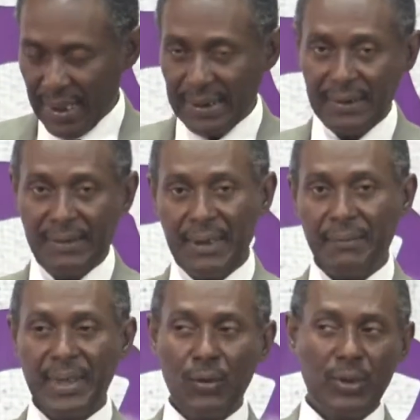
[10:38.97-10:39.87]
And the
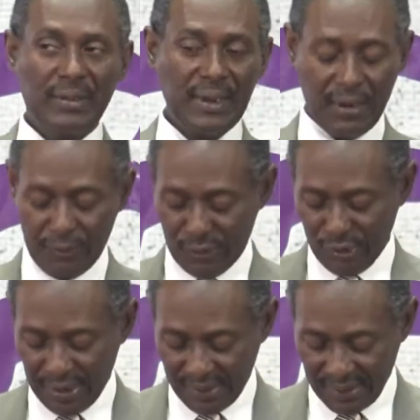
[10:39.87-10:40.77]
same thing was said of
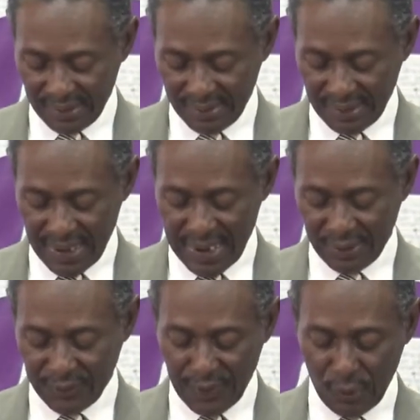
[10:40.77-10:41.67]
Jesus
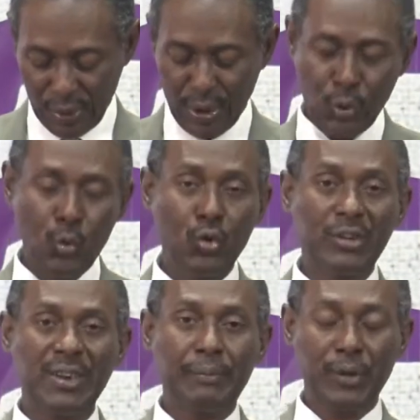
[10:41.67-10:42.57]
as found in Luke
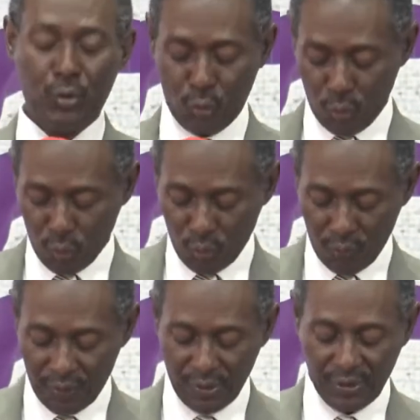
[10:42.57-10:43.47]
chapter 2,
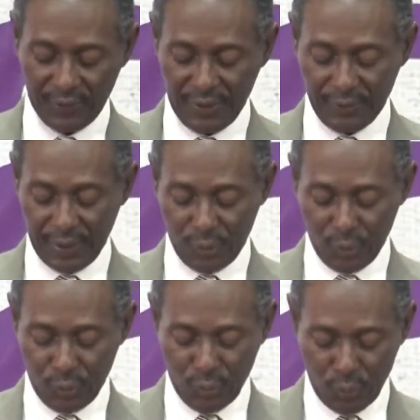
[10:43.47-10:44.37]
verse
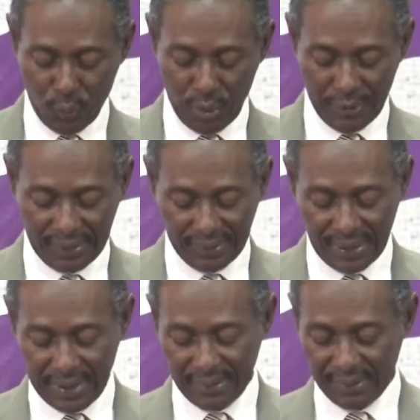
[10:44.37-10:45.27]
52, where it
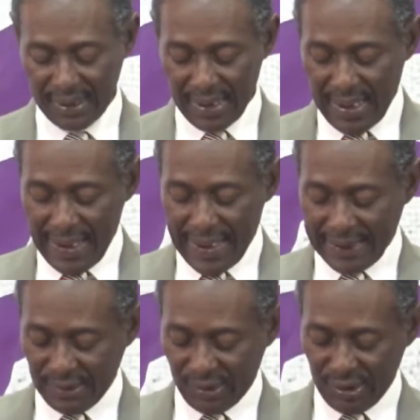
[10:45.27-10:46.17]
says,
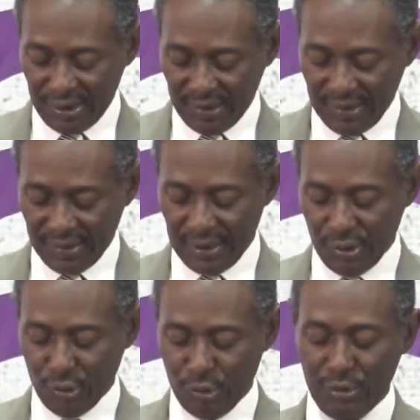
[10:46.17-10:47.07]
And Jesus
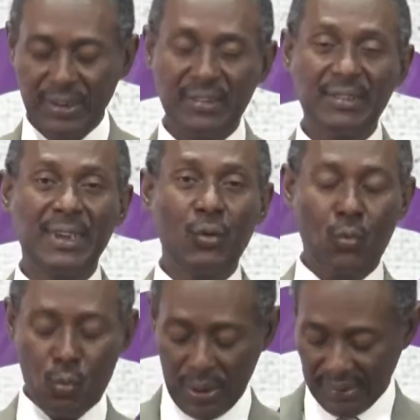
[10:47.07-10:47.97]
increased
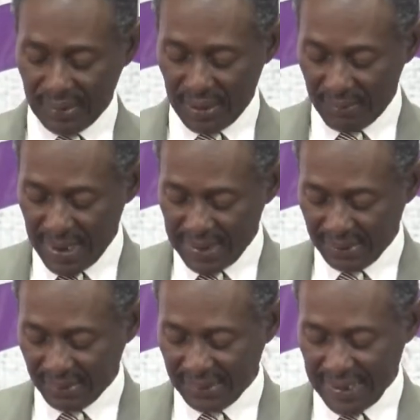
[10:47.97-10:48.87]
in wisdom
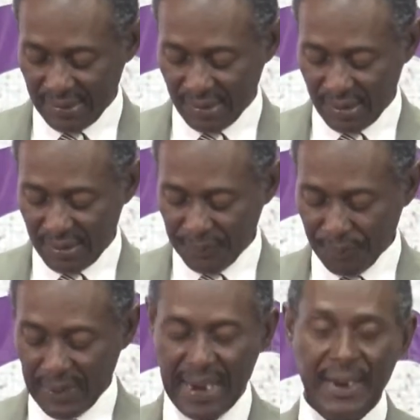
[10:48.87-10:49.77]
and stature
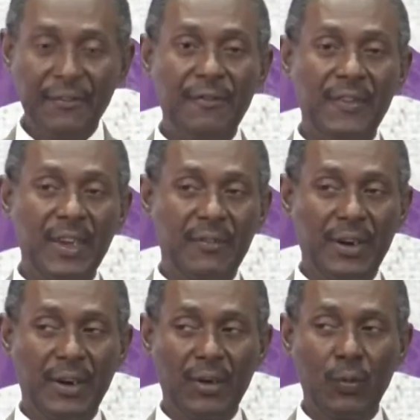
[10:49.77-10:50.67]
and in
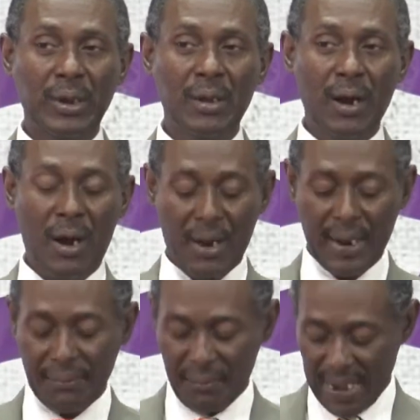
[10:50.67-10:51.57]
favor with God
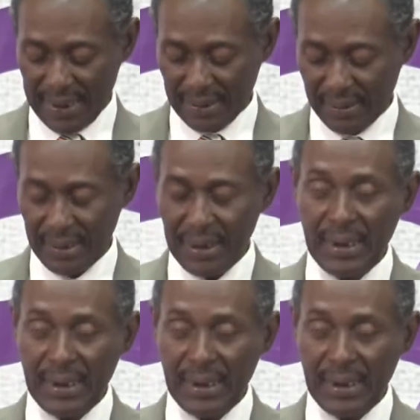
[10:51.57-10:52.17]
and man.